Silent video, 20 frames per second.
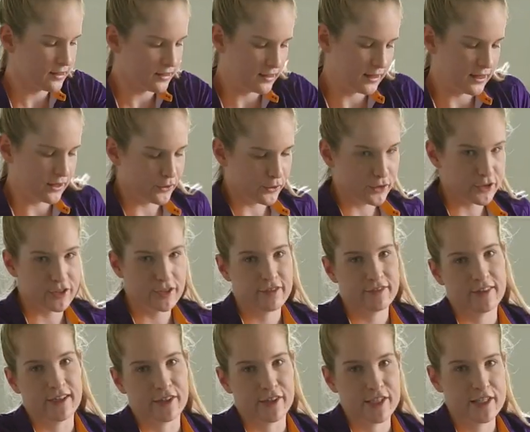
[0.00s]
They're also
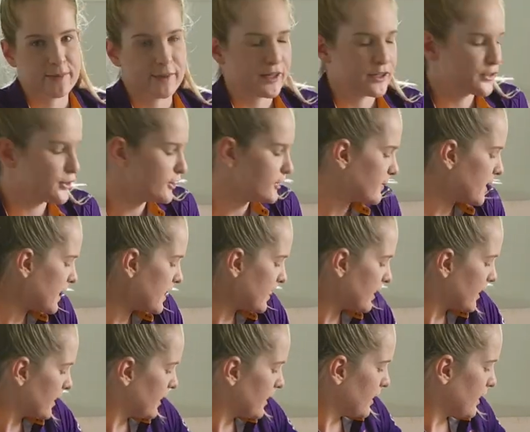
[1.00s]
very special to me.